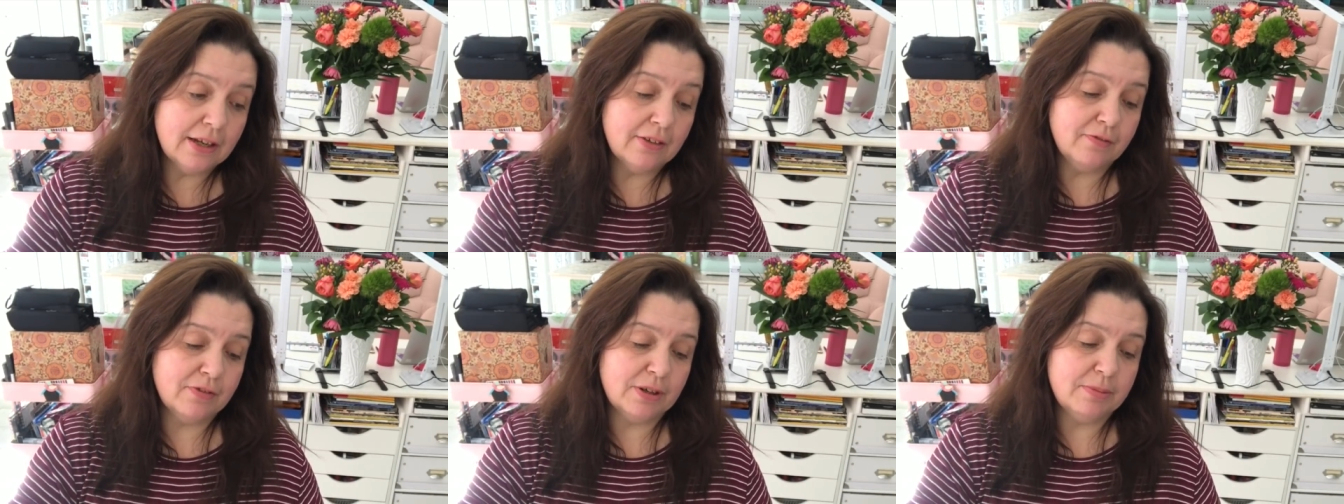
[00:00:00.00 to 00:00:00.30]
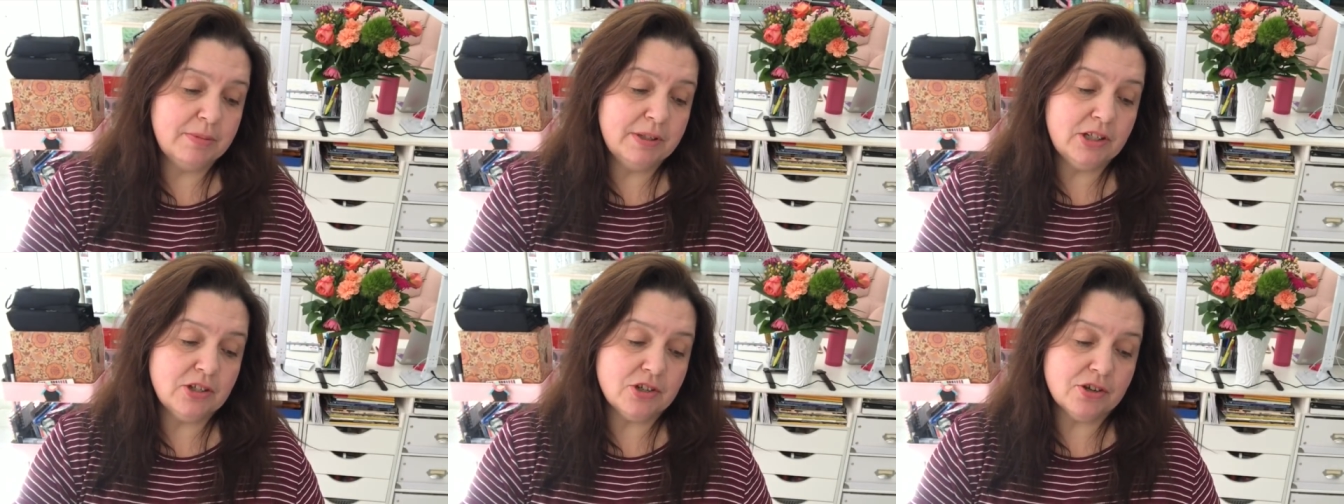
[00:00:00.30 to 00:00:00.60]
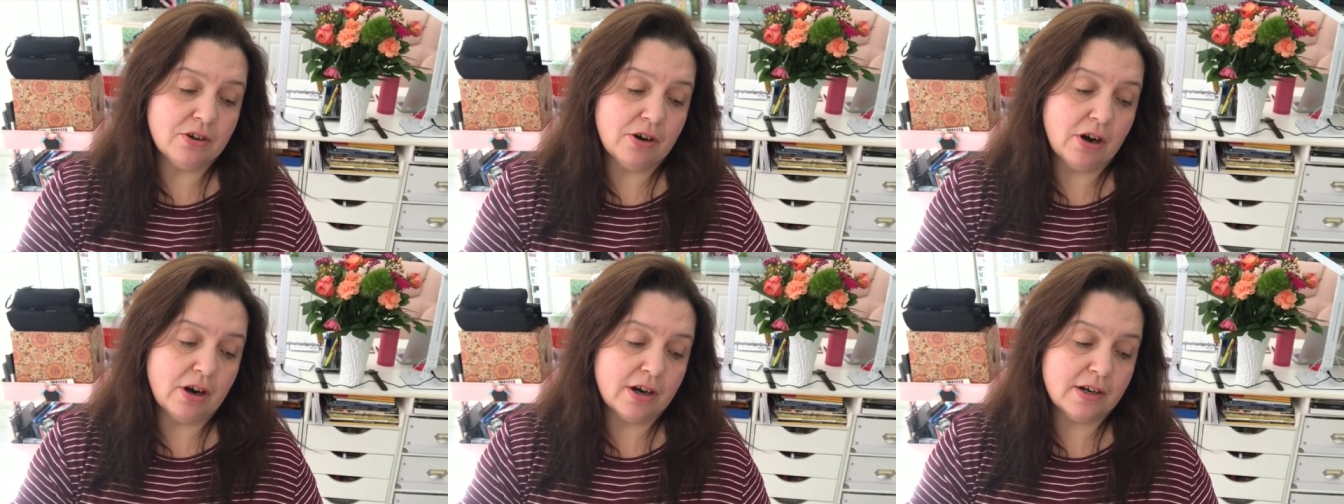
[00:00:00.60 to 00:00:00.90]
from
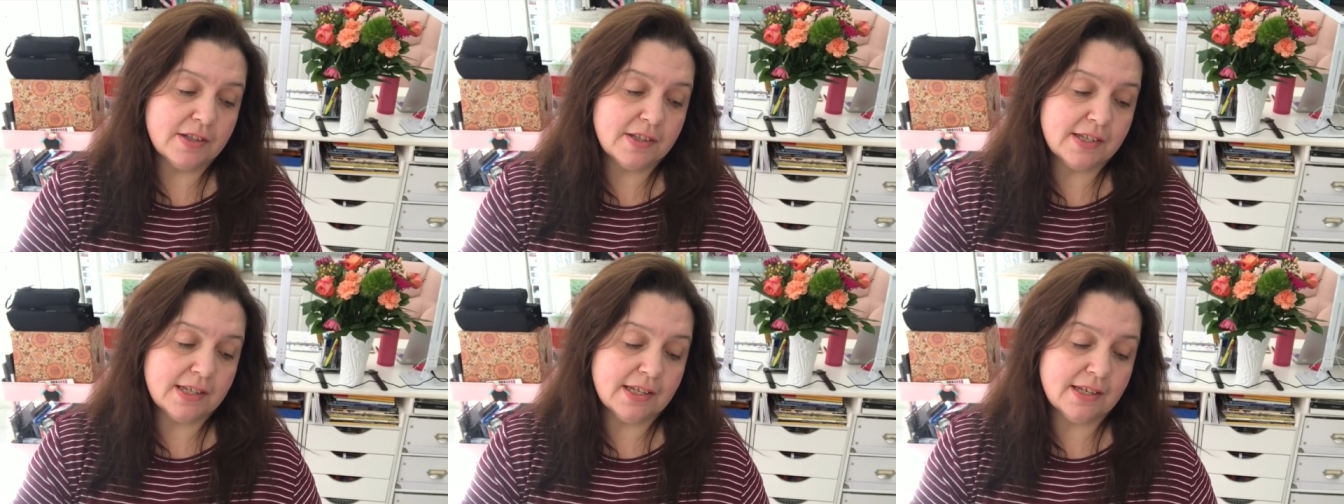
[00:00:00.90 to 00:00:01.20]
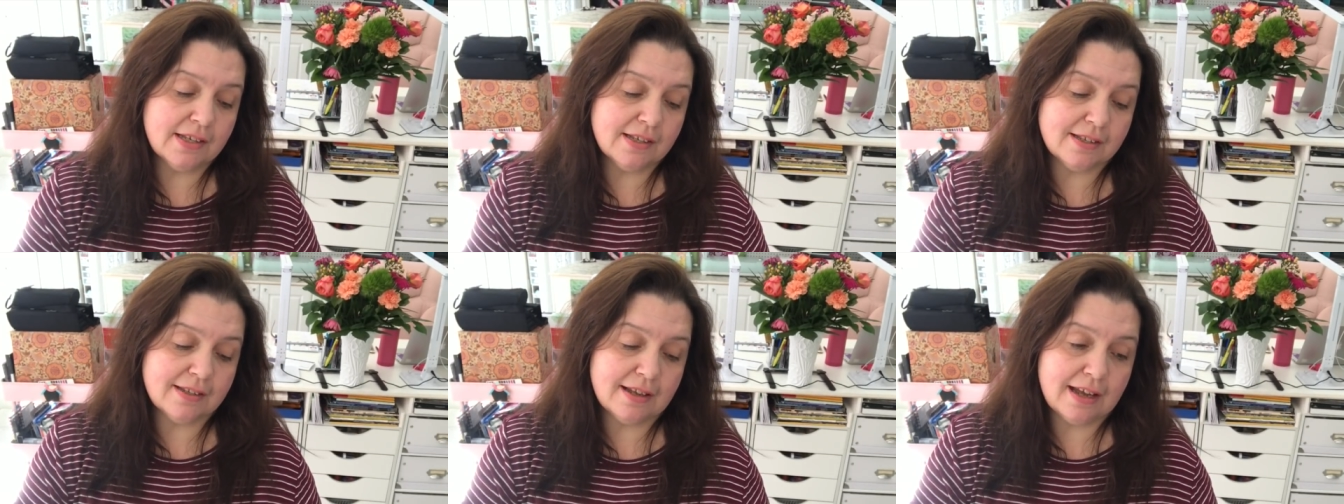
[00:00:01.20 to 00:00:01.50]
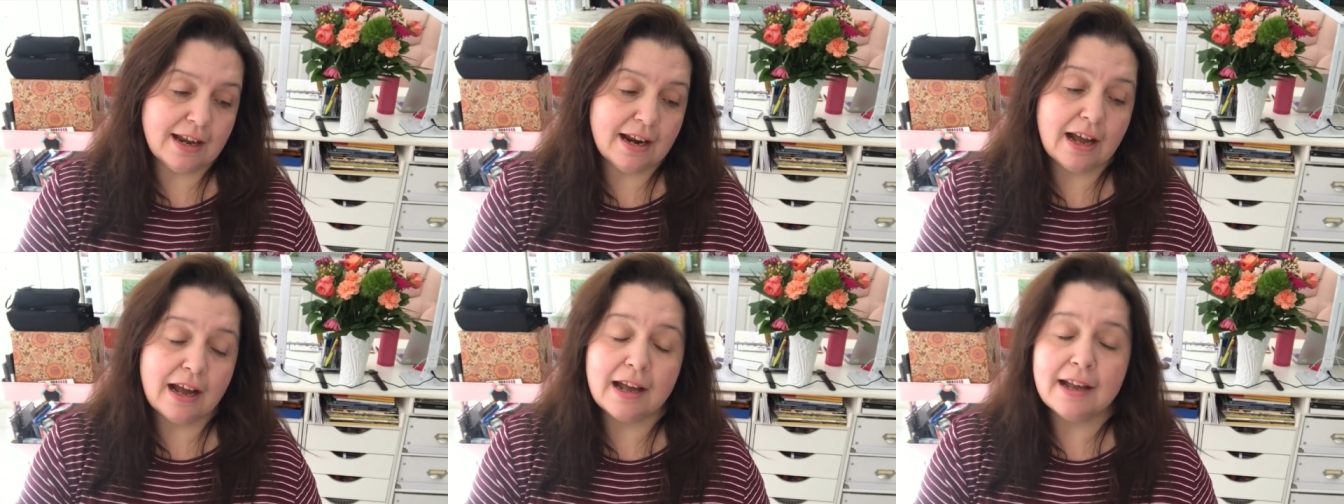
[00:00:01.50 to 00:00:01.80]
Leisure Arts is
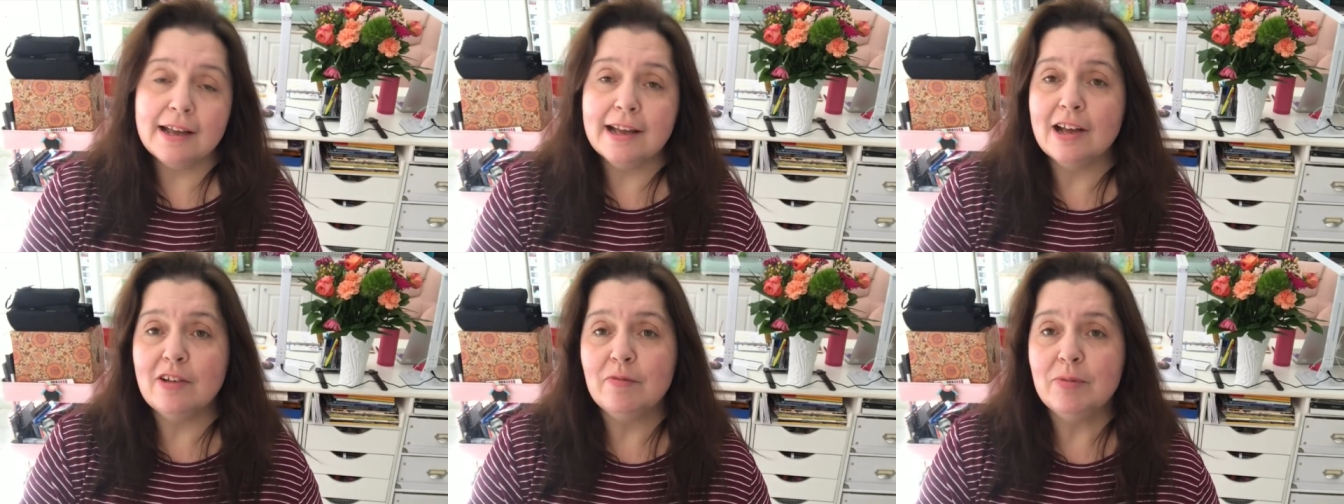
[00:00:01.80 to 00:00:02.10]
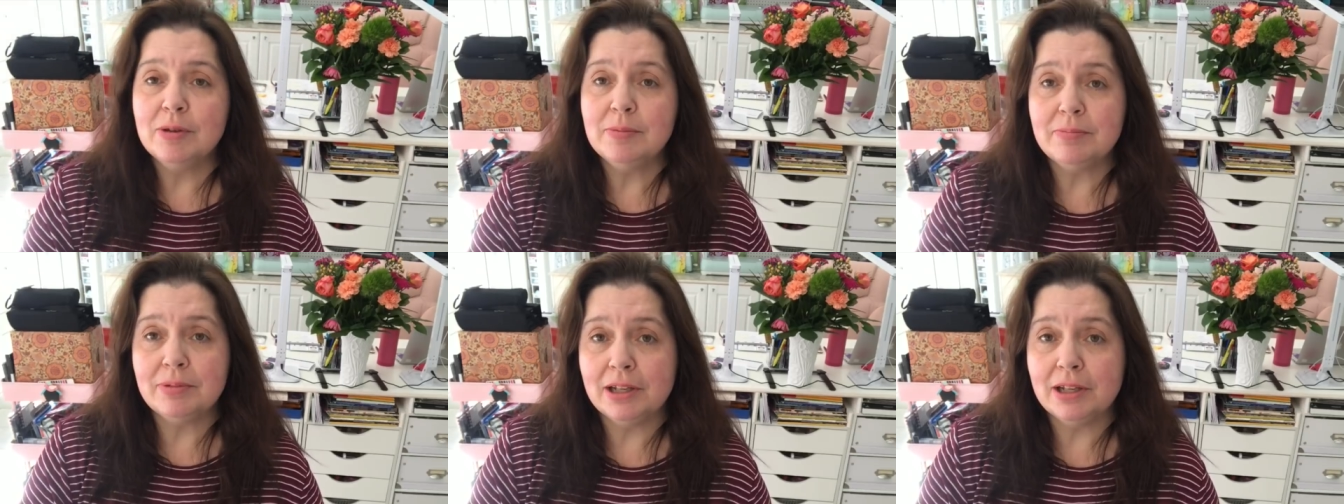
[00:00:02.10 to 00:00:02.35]
that I have been